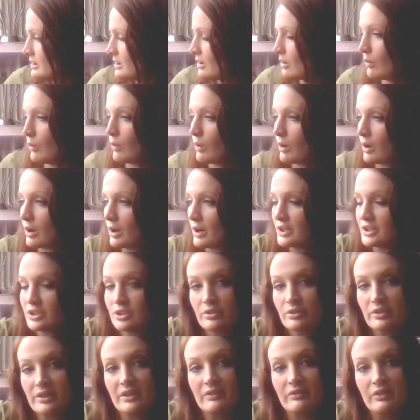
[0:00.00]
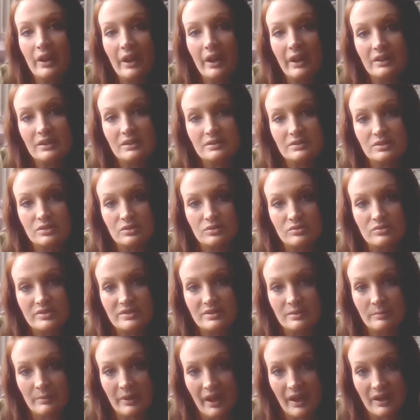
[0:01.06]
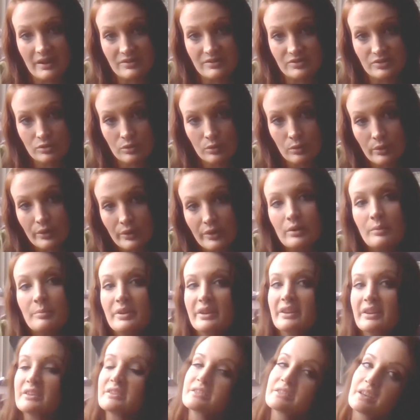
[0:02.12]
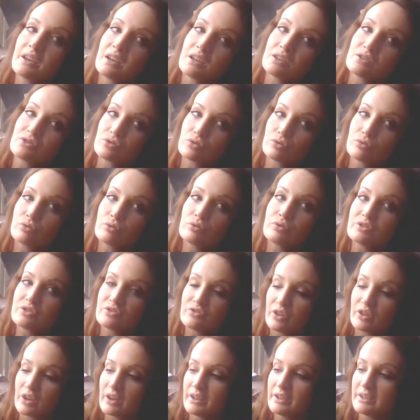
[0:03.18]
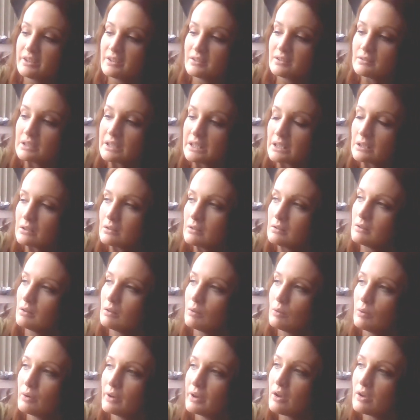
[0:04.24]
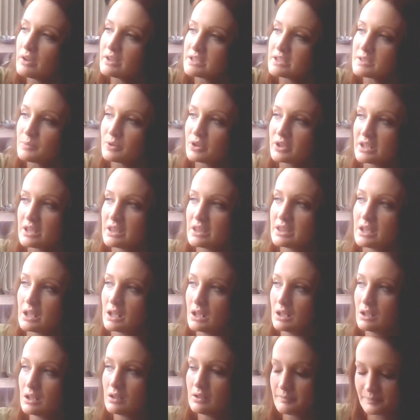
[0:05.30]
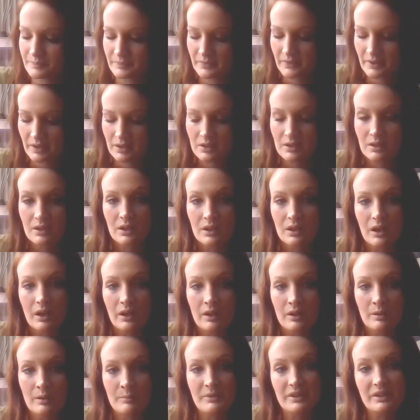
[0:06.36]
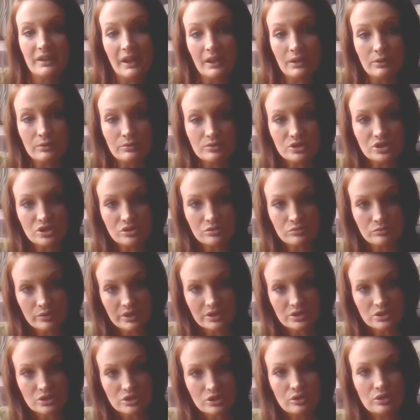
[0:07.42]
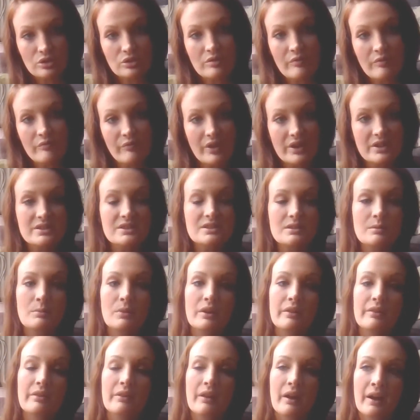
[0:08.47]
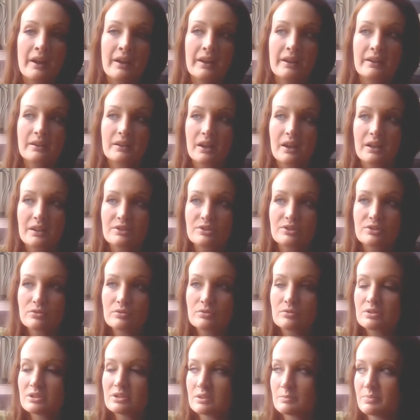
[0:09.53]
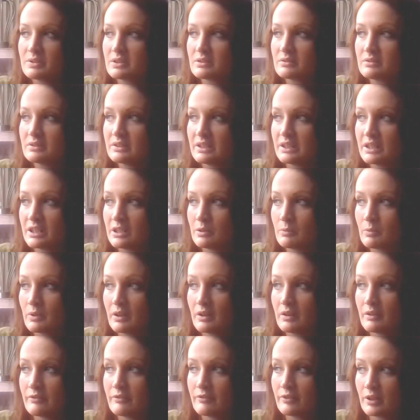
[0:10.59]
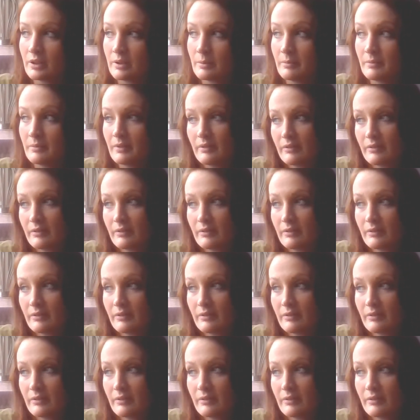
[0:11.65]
or you can even add it to some castor oil because castor oil is very healing oil. It's pretty thick. The dilution ratio, you can find some online. I do typically anywhere from